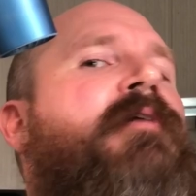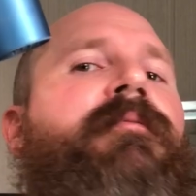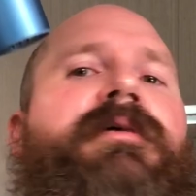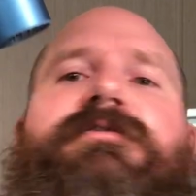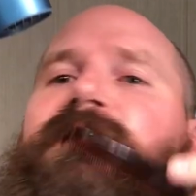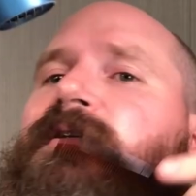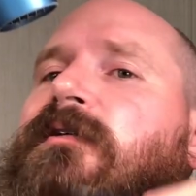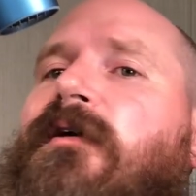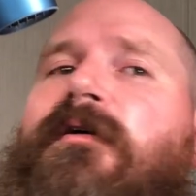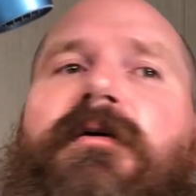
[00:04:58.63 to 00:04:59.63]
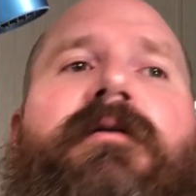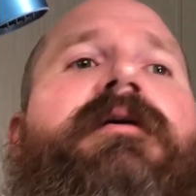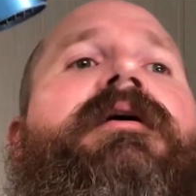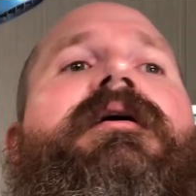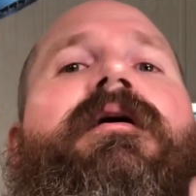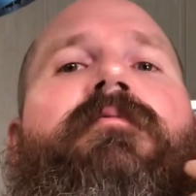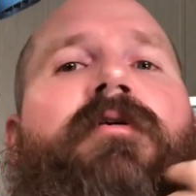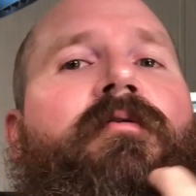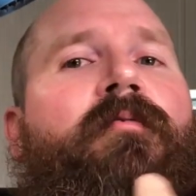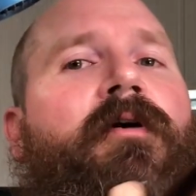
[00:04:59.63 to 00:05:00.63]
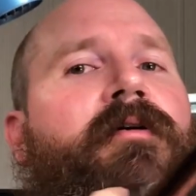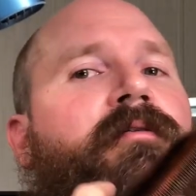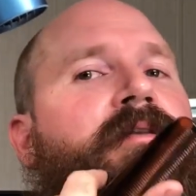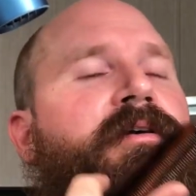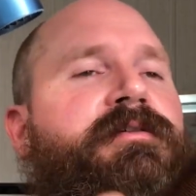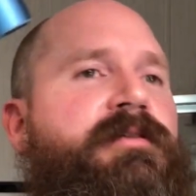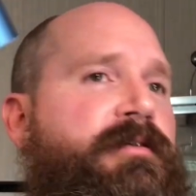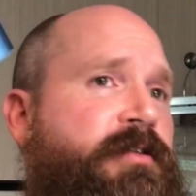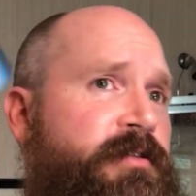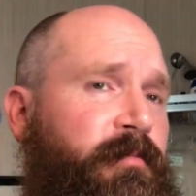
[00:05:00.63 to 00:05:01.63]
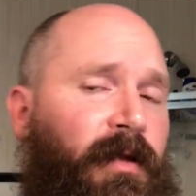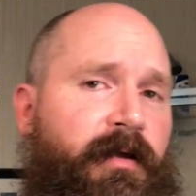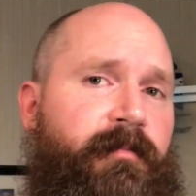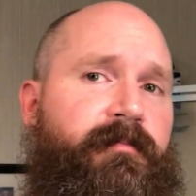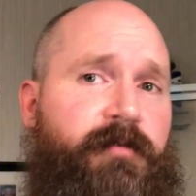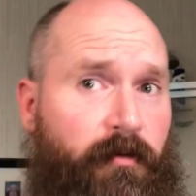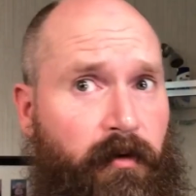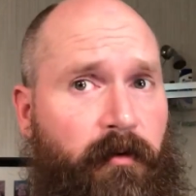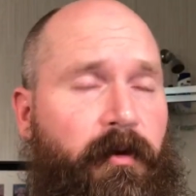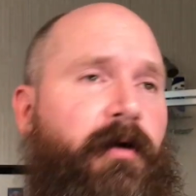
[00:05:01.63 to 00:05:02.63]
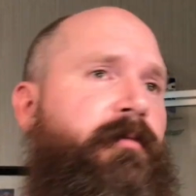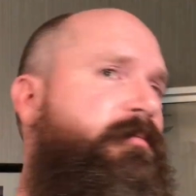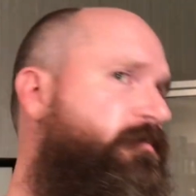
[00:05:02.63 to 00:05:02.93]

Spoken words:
around my chin area. And we're going to work on this in just a minute. So here we go.